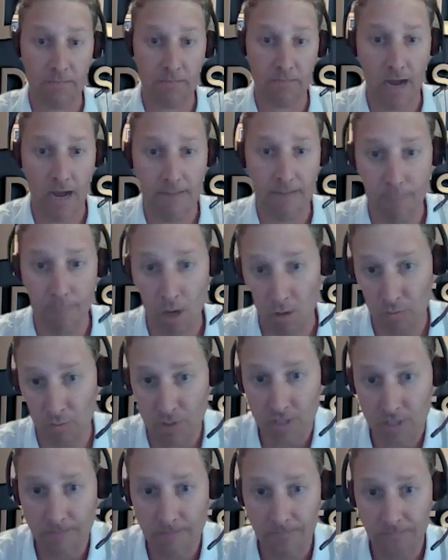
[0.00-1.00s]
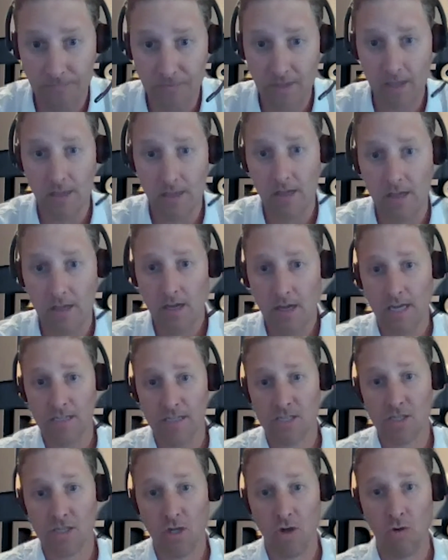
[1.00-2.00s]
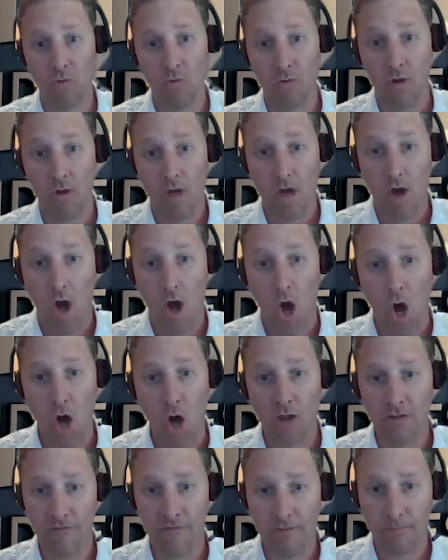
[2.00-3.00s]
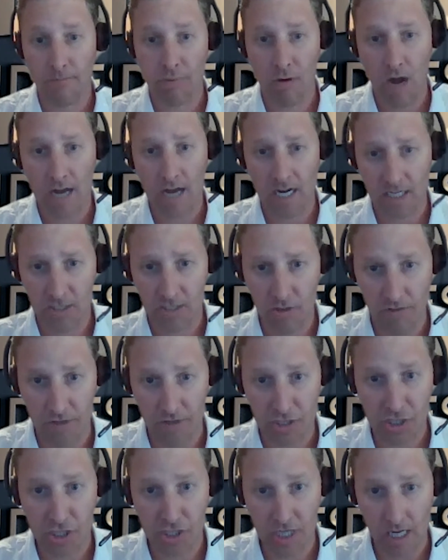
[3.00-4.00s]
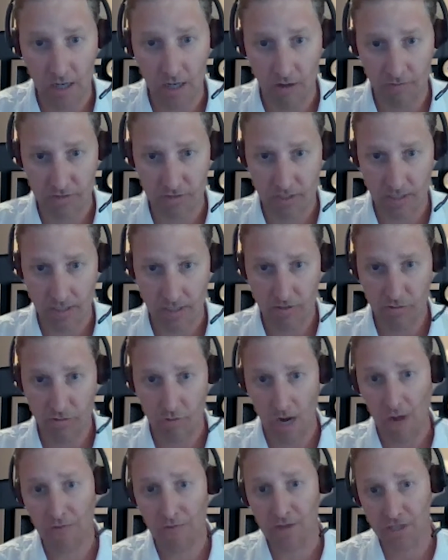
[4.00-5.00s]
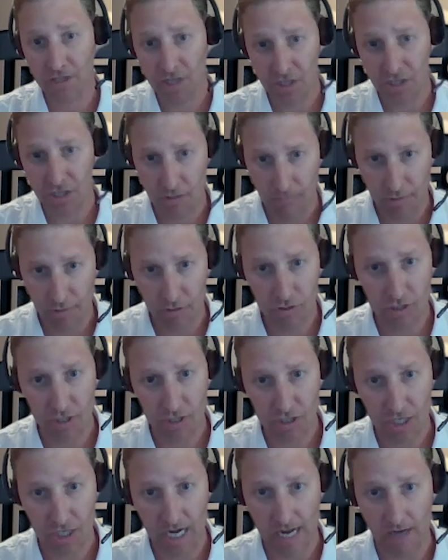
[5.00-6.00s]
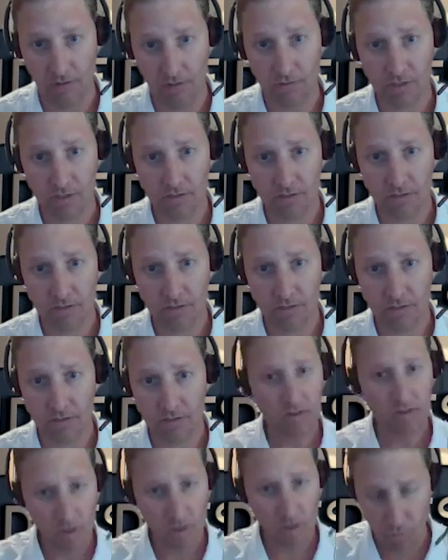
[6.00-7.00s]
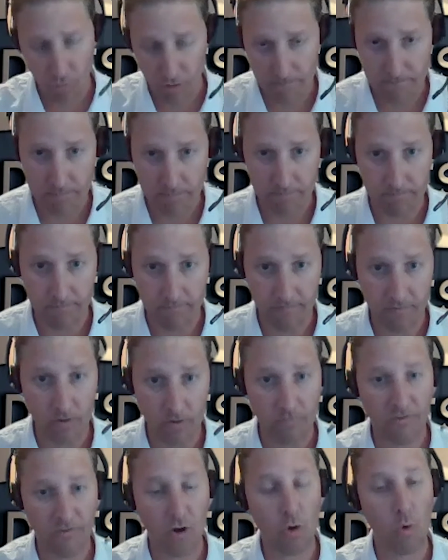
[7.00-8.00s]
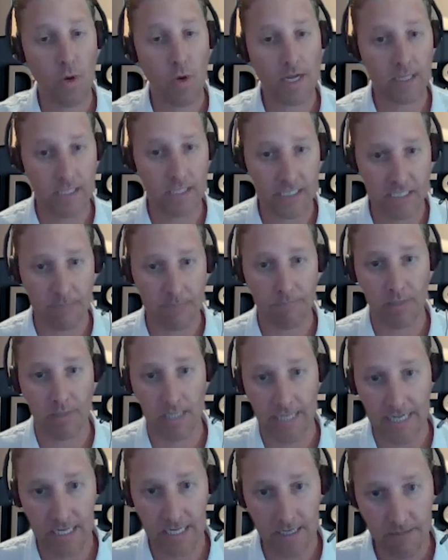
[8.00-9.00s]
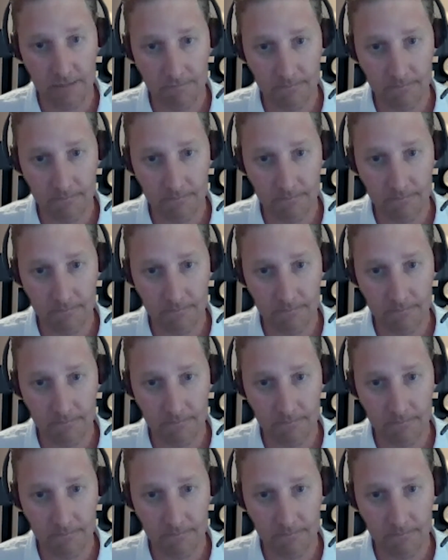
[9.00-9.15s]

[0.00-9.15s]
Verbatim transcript: by boat. And so all of the product on the shelves throughout the distribution channels were quickly depleted,